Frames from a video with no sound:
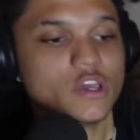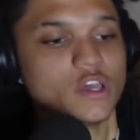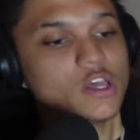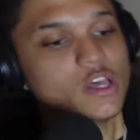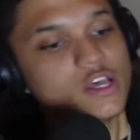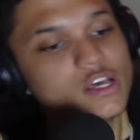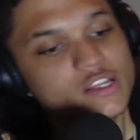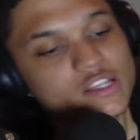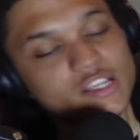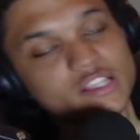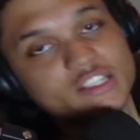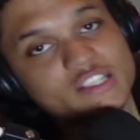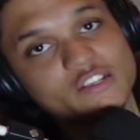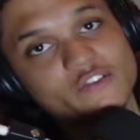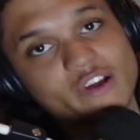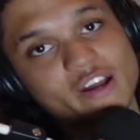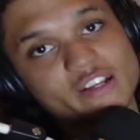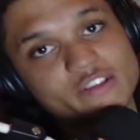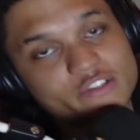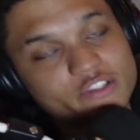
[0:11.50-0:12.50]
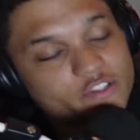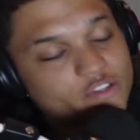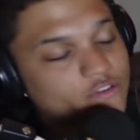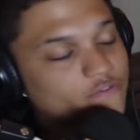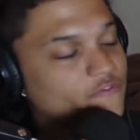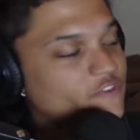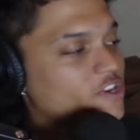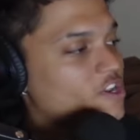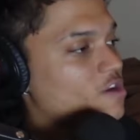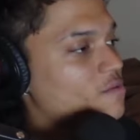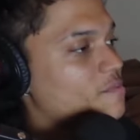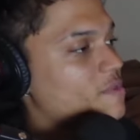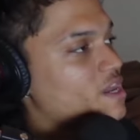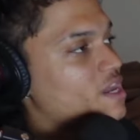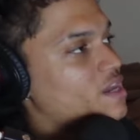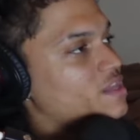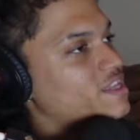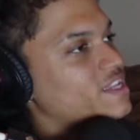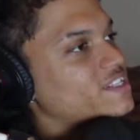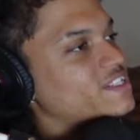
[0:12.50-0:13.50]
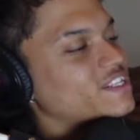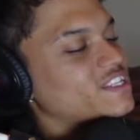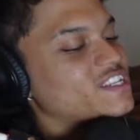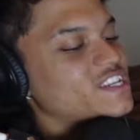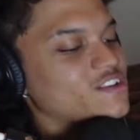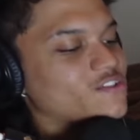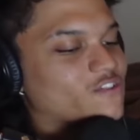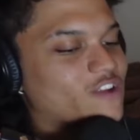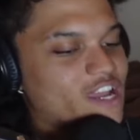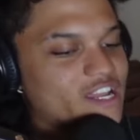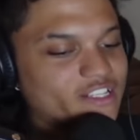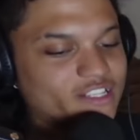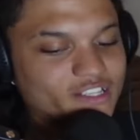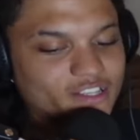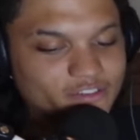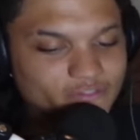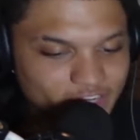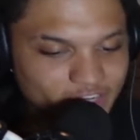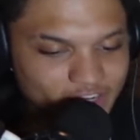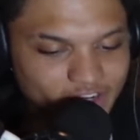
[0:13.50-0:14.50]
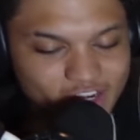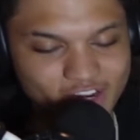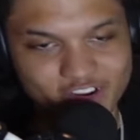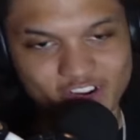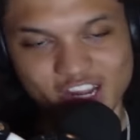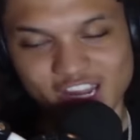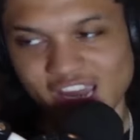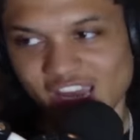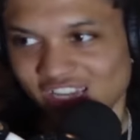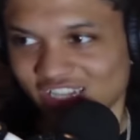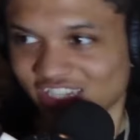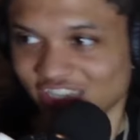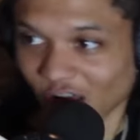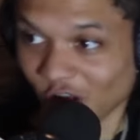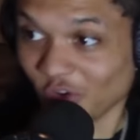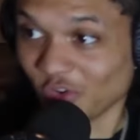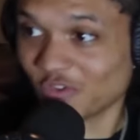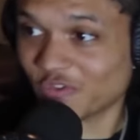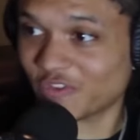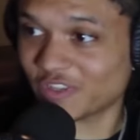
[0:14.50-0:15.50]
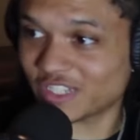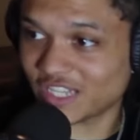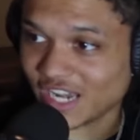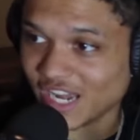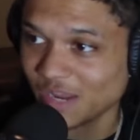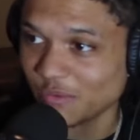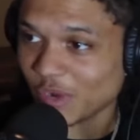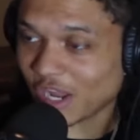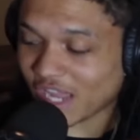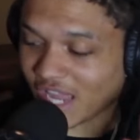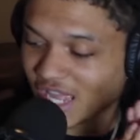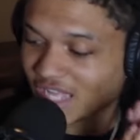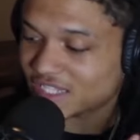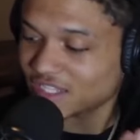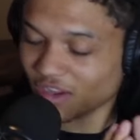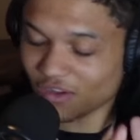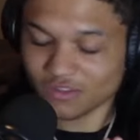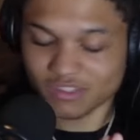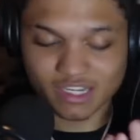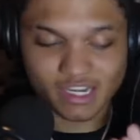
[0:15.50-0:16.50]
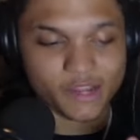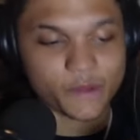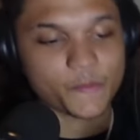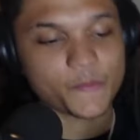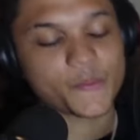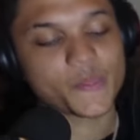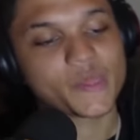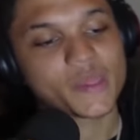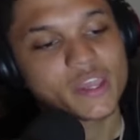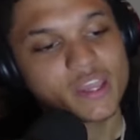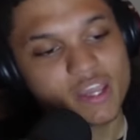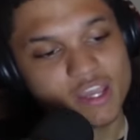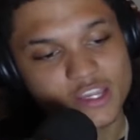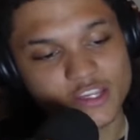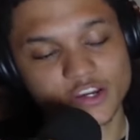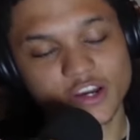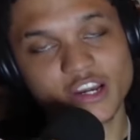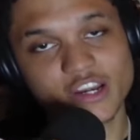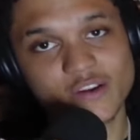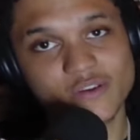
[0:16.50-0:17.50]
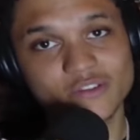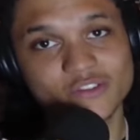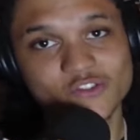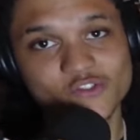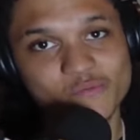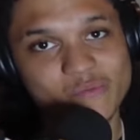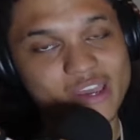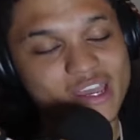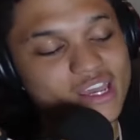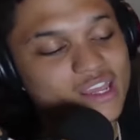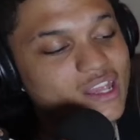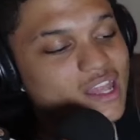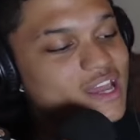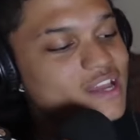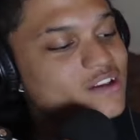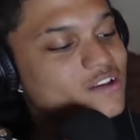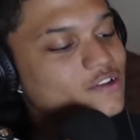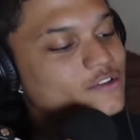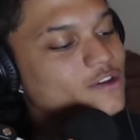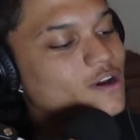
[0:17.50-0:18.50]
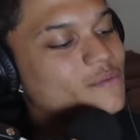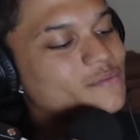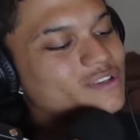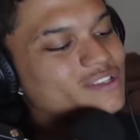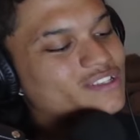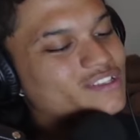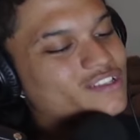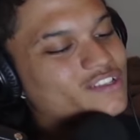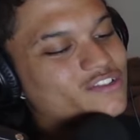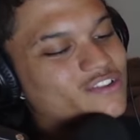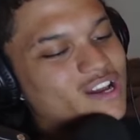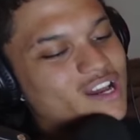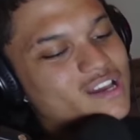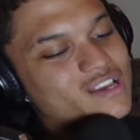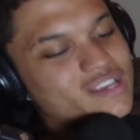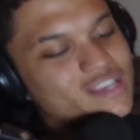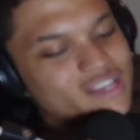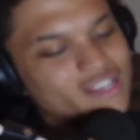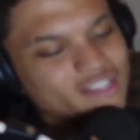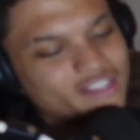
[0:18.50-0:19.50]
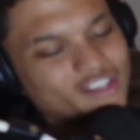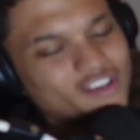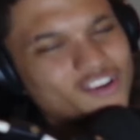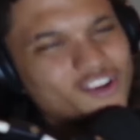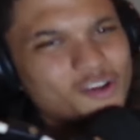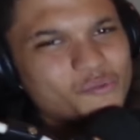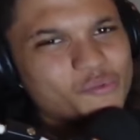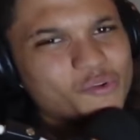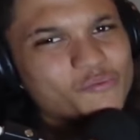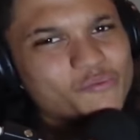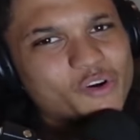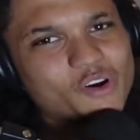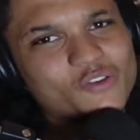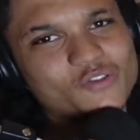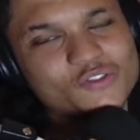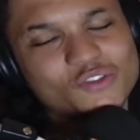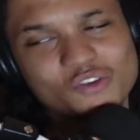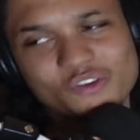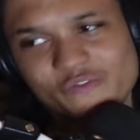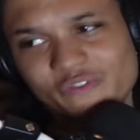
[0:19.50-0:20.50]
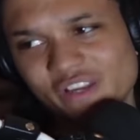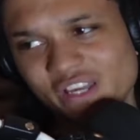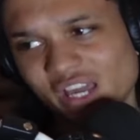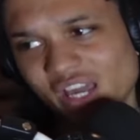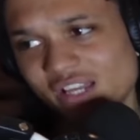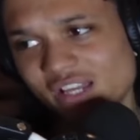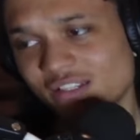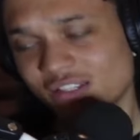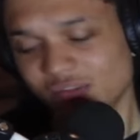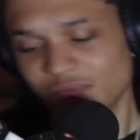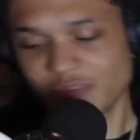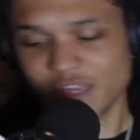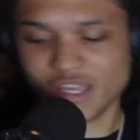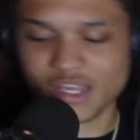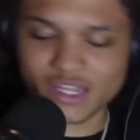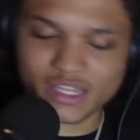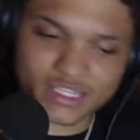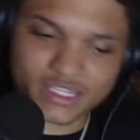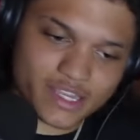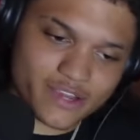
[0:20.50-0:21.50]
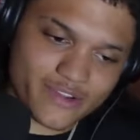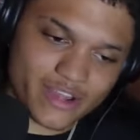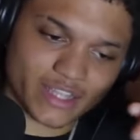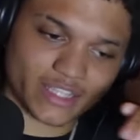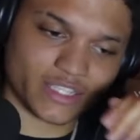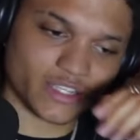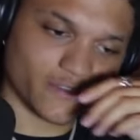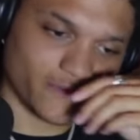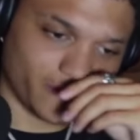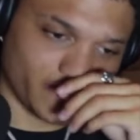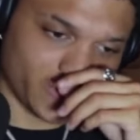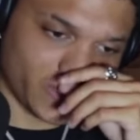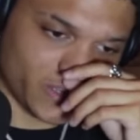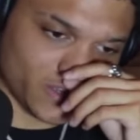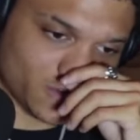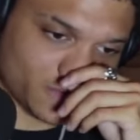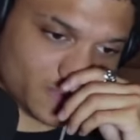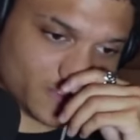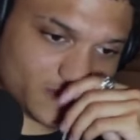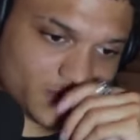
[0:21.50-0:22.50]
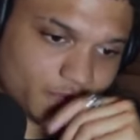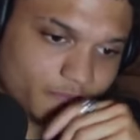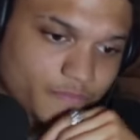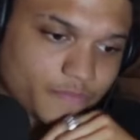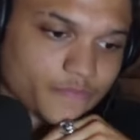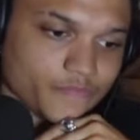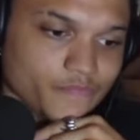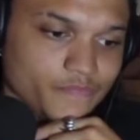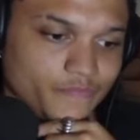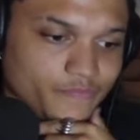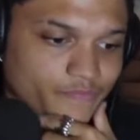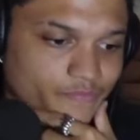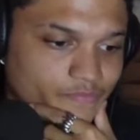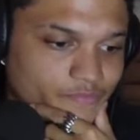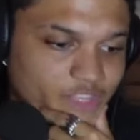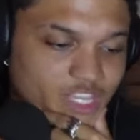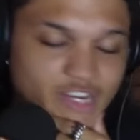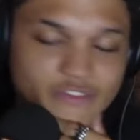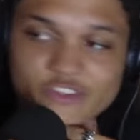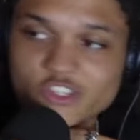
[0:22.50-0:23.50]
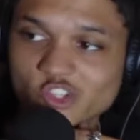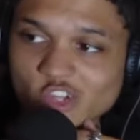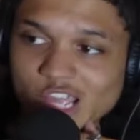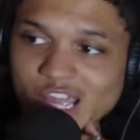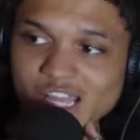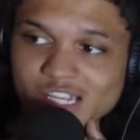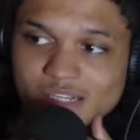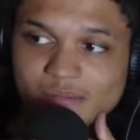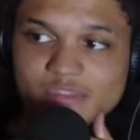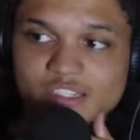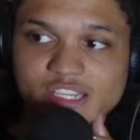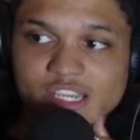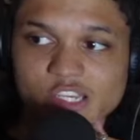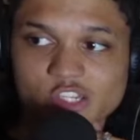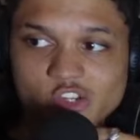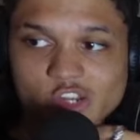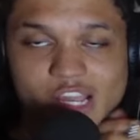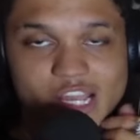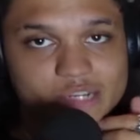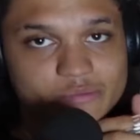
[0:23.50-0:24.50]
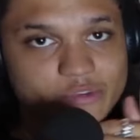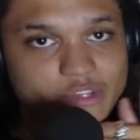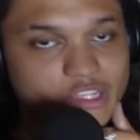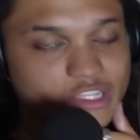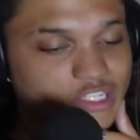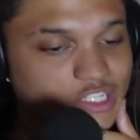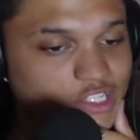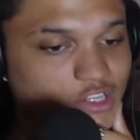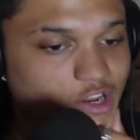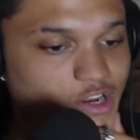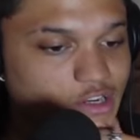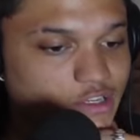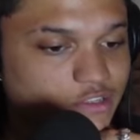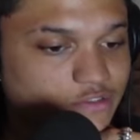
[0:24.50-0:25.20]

Let's just right get to the video, man. Let's just get right to the video, there. I can't talk for today, bro. I can't talk today. You already know what to do, man. Like, comment, subscribe, turn on post notifications, man. Let's get right to the video. If it's trash, I'm gonna say it's trash, bro. Let's just start though.